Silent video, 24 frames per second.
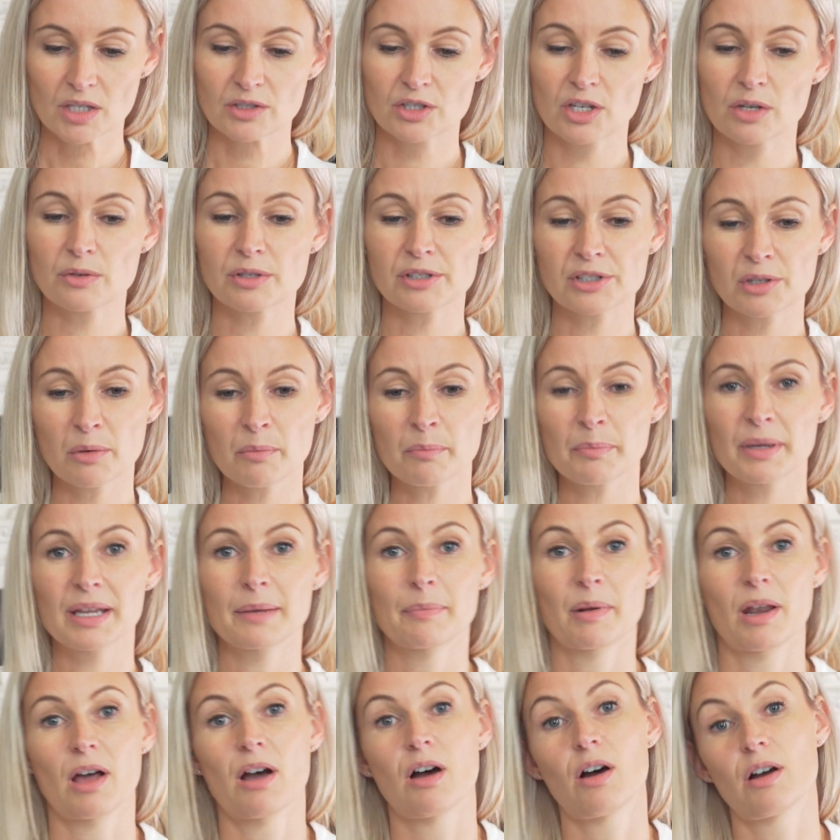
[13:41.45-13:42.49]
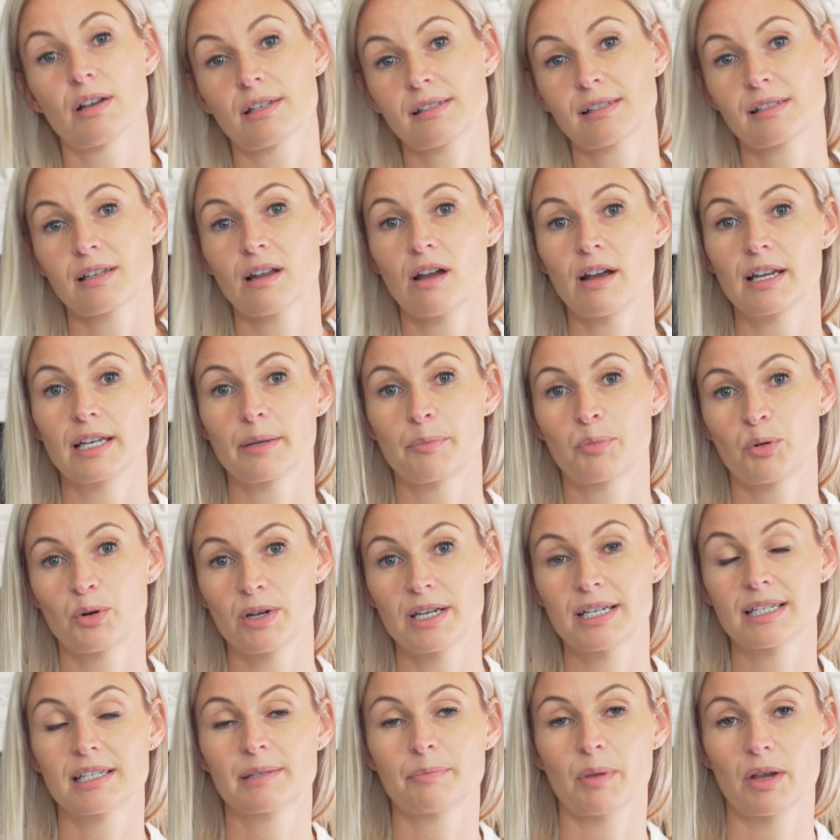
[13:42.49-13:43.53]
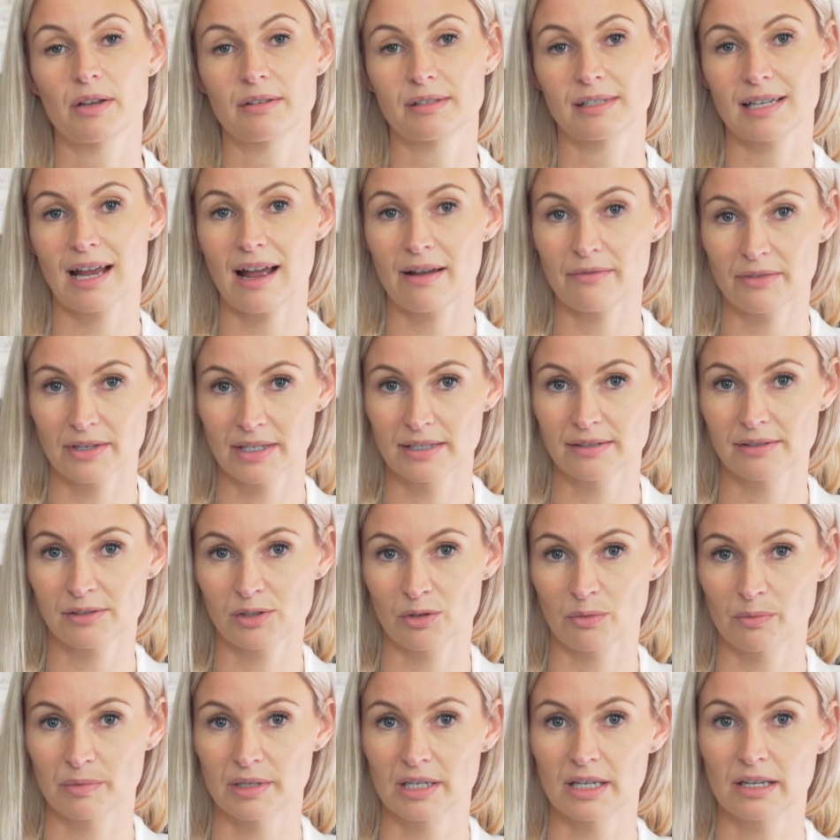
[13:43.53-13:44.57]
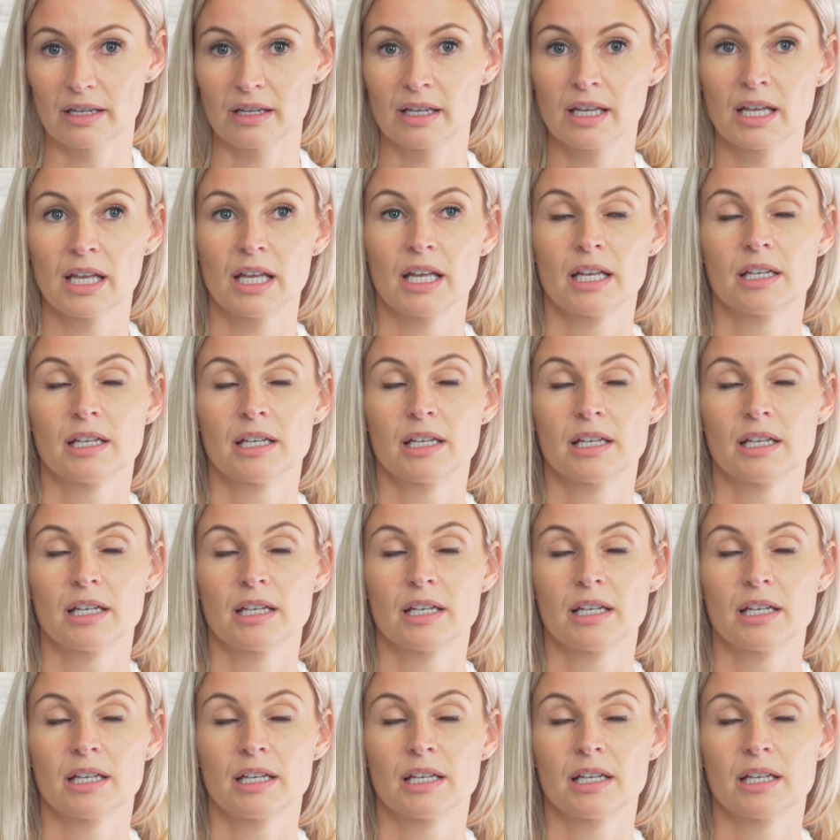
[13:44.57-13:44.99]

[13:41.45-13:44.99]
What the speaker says: So some people are slightly predisposed to having insomnia.